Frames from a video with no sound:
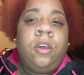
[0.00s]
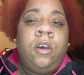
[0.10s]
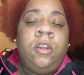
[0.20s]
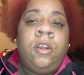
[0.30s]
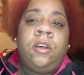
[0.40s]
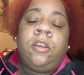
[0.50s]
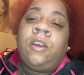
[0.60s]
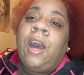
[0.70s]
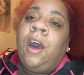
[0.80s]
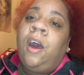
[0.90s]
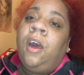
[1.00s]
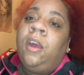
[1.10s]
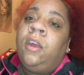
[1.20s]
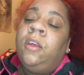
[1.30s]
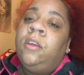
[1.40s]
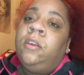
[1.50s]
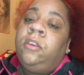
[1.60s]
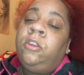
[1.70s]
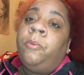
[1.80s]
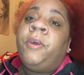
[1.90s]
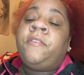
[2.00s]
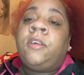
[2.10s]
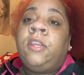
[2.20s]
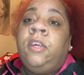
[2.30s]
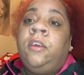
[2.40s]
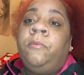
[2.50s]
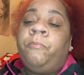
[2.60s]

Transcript: another guy, you know, basically,